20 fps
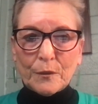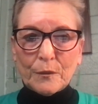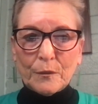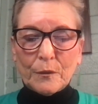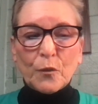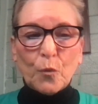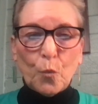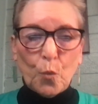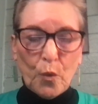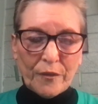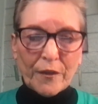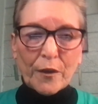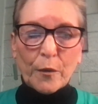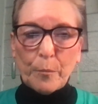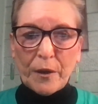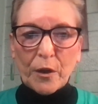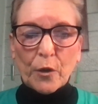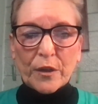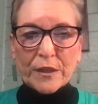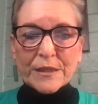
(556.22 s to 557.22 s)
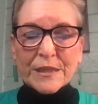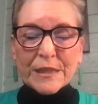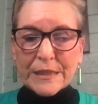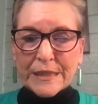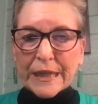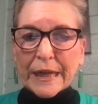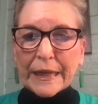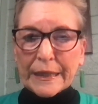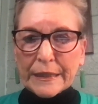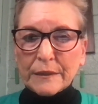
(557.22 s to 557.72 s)
where they're buried
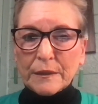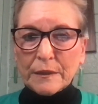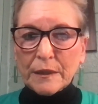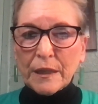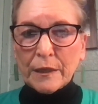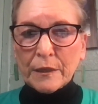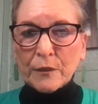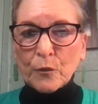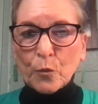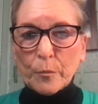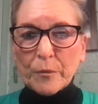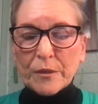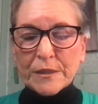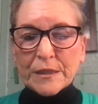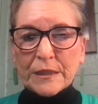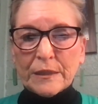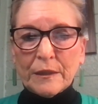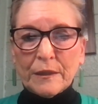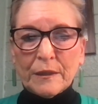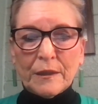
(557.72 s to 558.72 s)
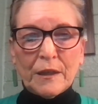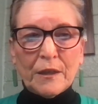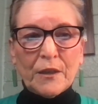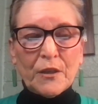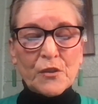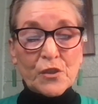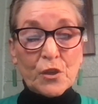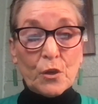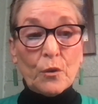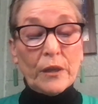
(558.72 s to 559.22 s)
today at Normandy.
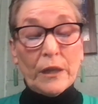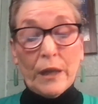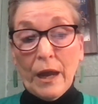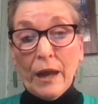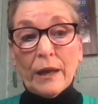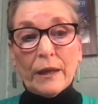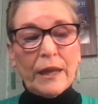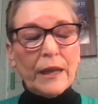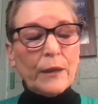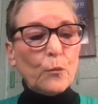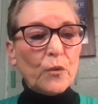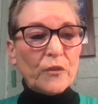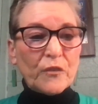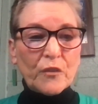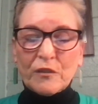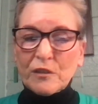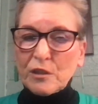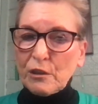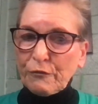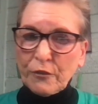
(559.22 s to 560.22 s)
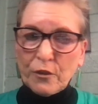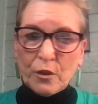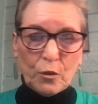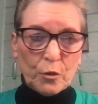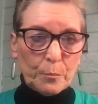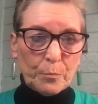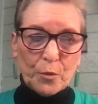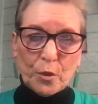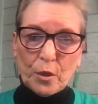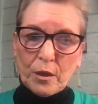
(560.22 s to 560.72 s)
So it was a
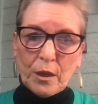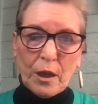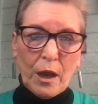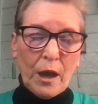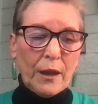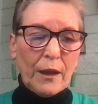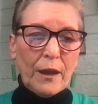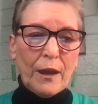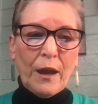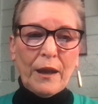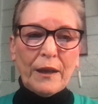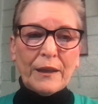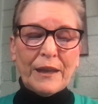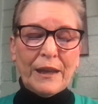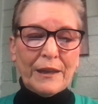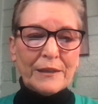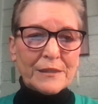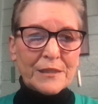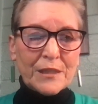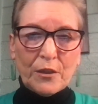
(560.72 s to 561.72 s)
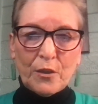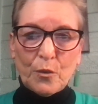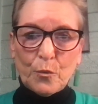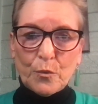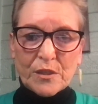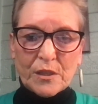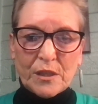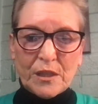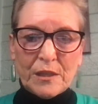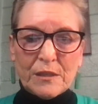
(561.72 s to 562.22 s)
difficult book. I can't tell you it
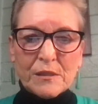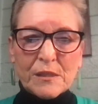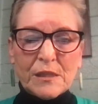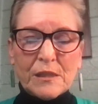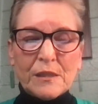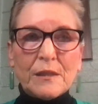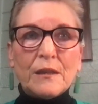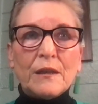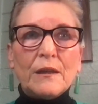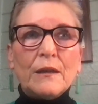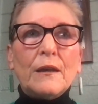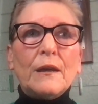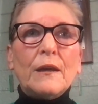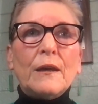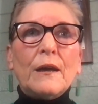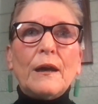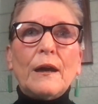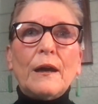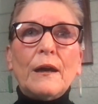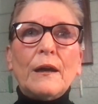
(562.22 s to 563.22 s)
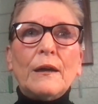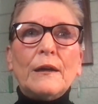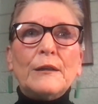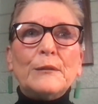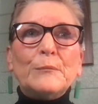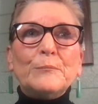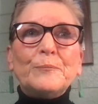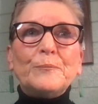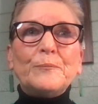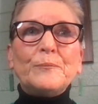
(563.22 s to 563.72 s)
was easy,
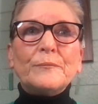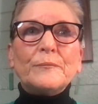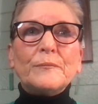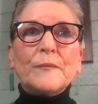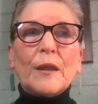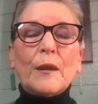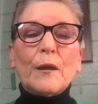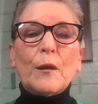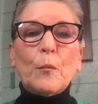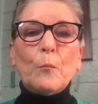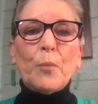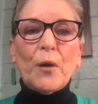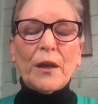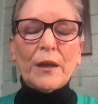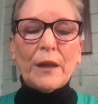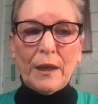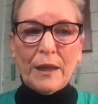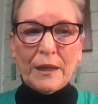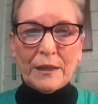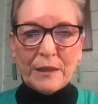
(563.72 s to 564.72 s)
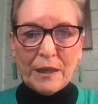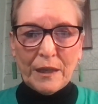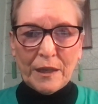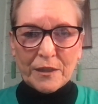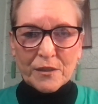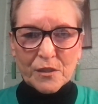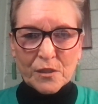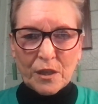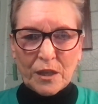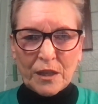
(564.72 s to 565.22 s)
but
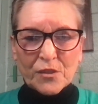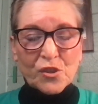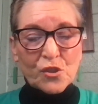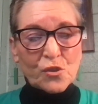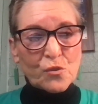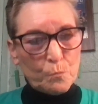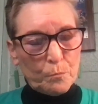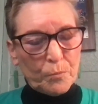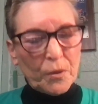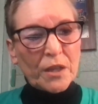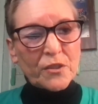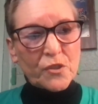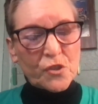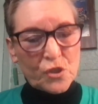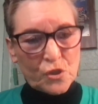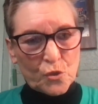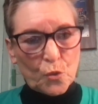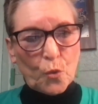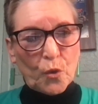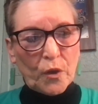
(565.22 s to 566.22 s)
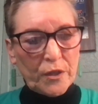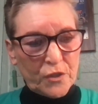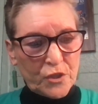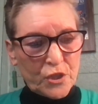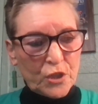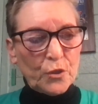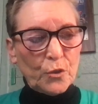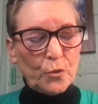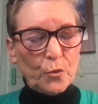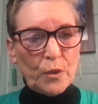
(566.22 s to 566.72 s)
it's Bud's story
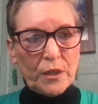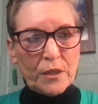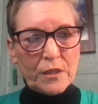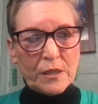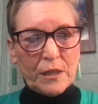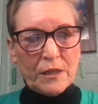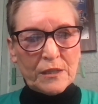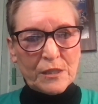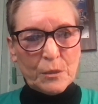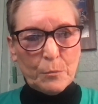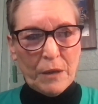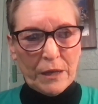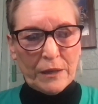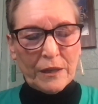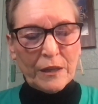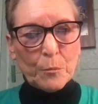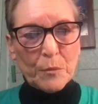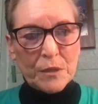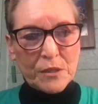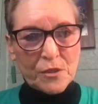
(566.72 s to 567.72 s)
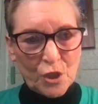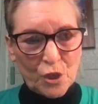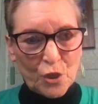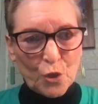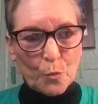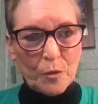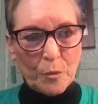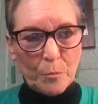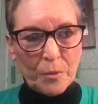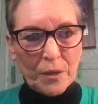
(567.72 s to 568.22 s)
too. It's about him as a
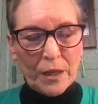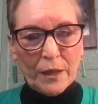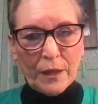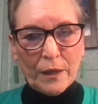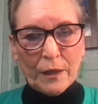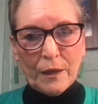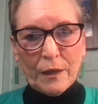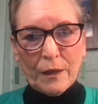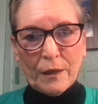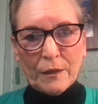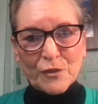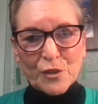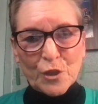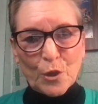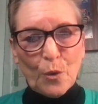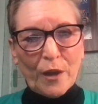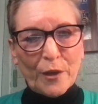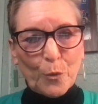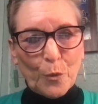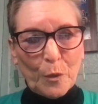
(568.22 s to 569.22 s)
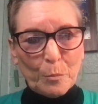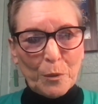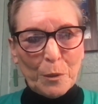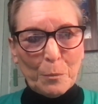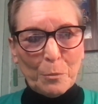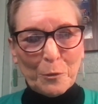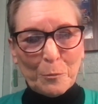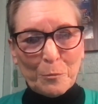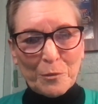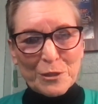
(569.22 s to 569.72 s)
human being. So I don't want
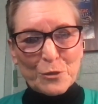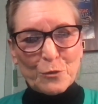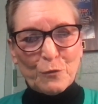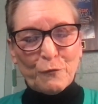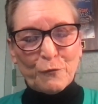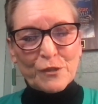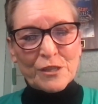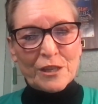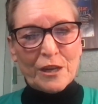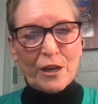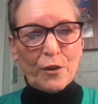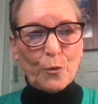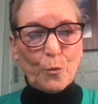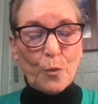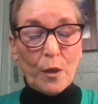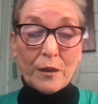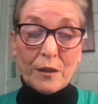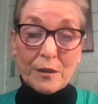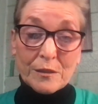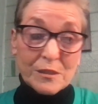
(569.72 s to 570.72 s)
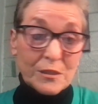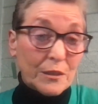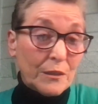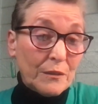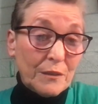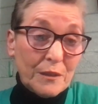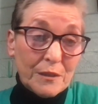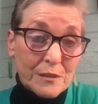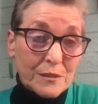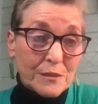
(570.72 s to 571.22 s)
people to be too scared away because
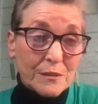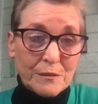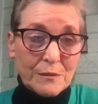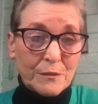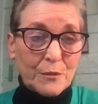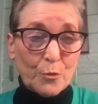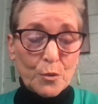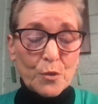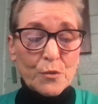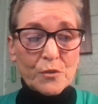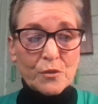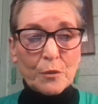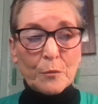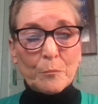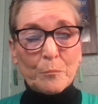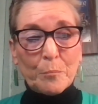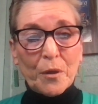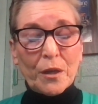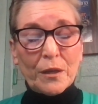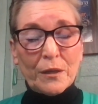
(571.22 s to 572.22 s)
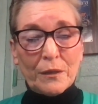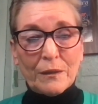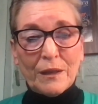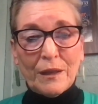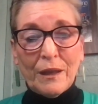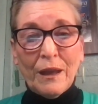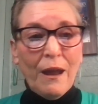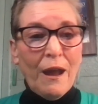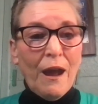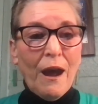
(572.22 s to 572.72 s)
it's gruesome. But
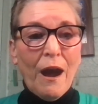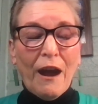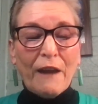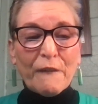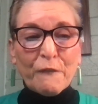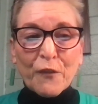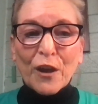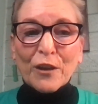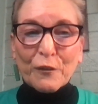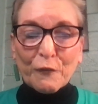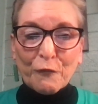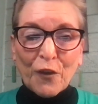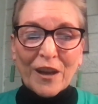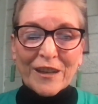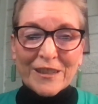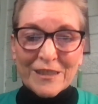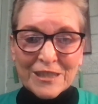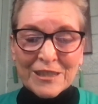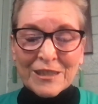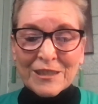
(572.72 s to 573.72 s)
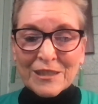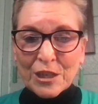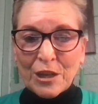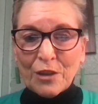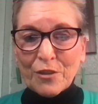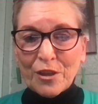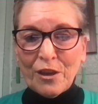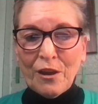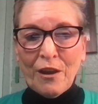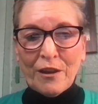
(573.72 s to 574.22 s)
I felt if I didn't tell
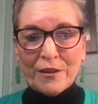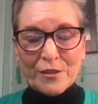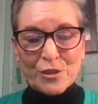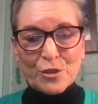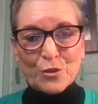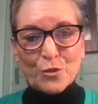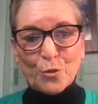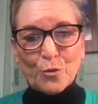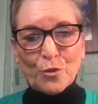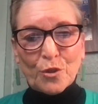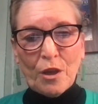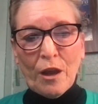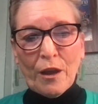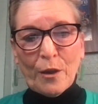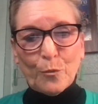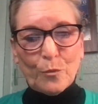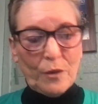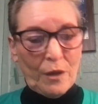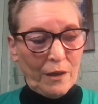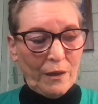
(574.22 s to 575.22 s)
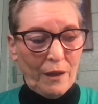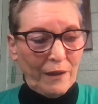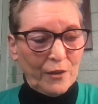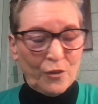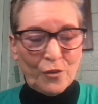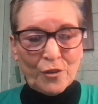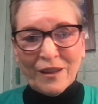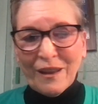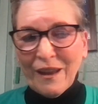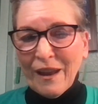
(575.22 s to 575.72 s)
the honest truth, I
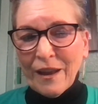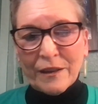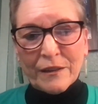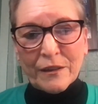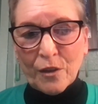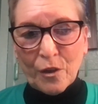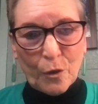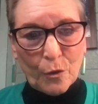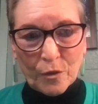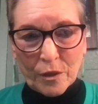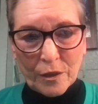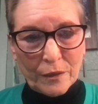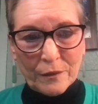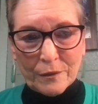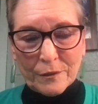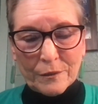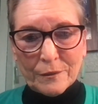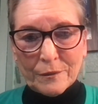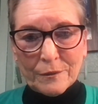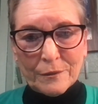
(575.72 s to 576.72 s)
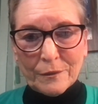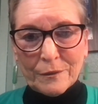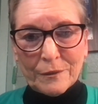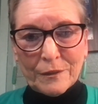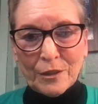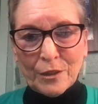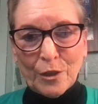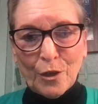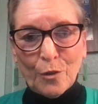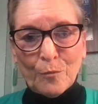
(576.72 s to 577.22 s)
couldn't candy coat it.
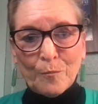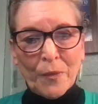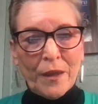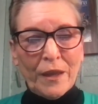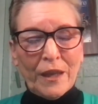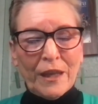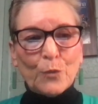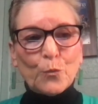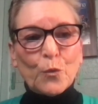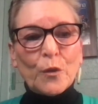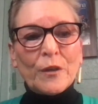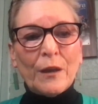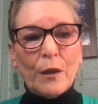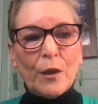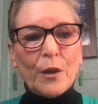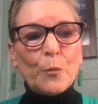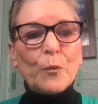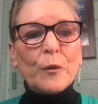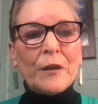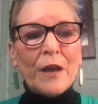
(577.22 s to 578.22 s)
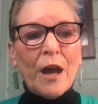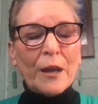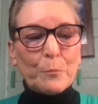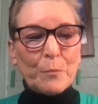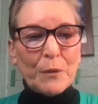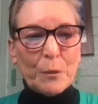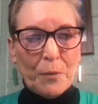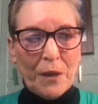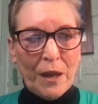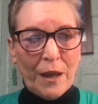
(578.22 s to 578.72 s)
It would not
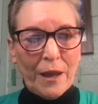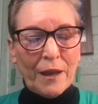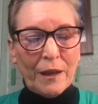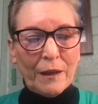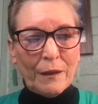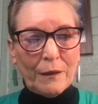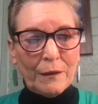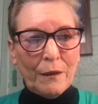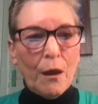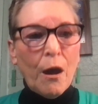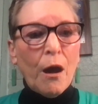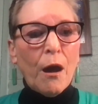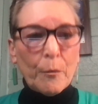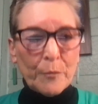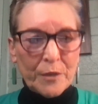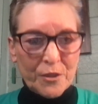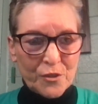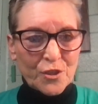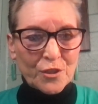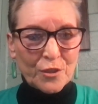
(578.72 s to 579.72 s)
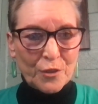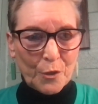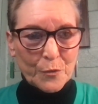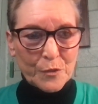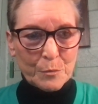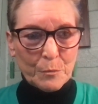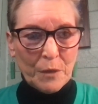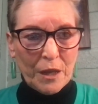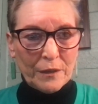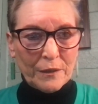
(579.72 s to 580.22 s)
be paying homage to
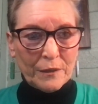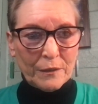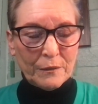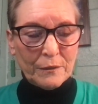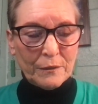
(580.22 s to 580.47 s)
those men.